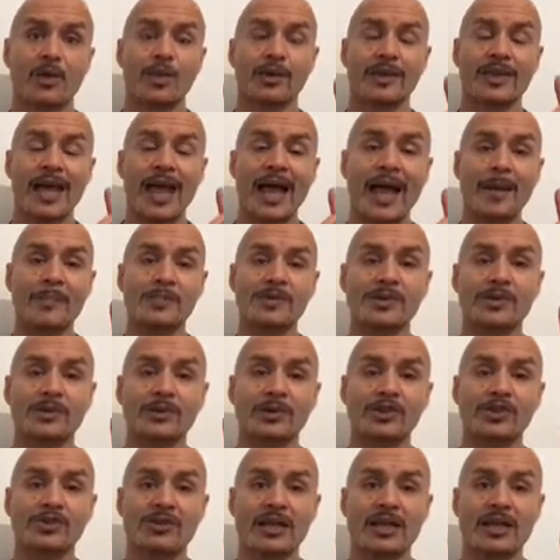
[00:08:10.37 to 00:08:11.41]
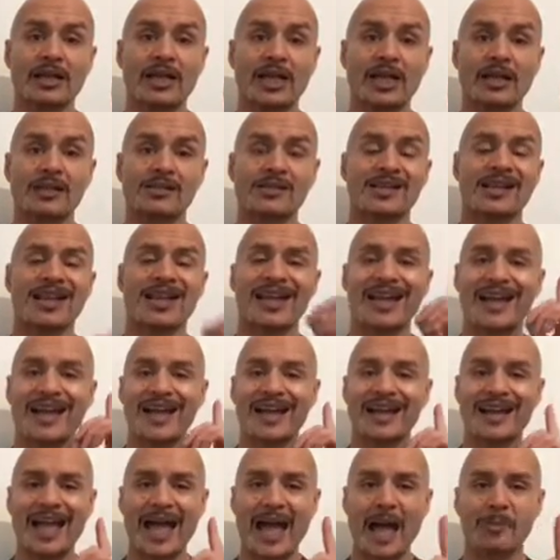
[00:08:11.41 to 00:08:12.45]
with absolutely straight legs
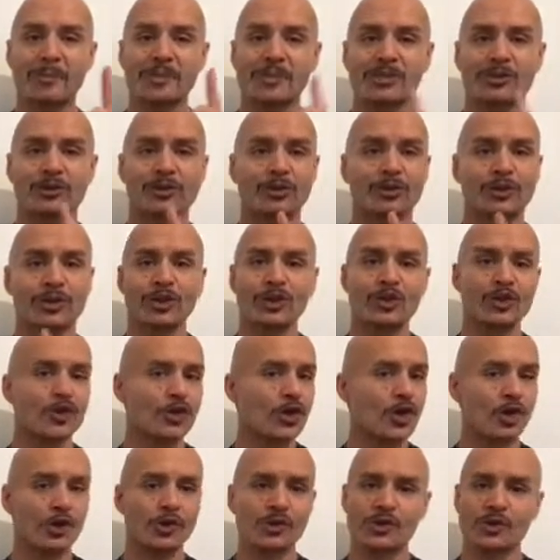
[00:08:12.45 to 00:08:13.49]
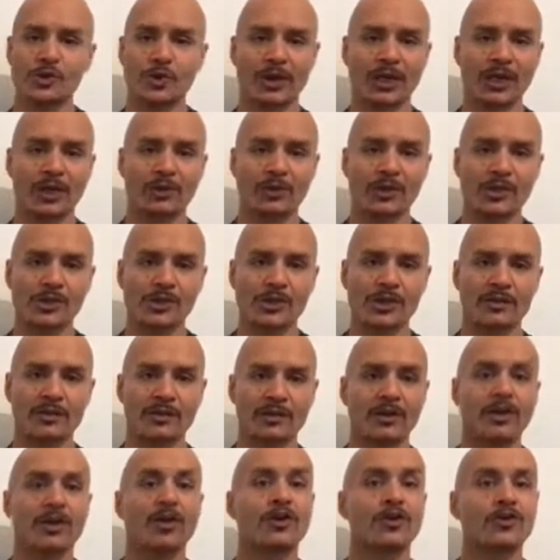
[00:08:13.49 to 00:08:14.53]
and absolutely no swinging
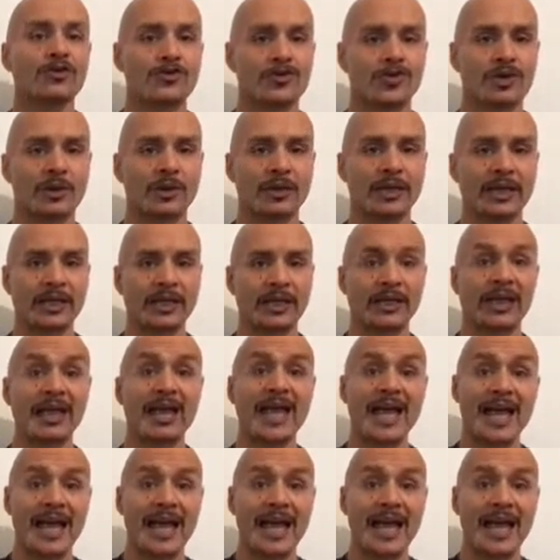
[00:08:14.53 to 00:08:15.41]
whatsoever, controlling it.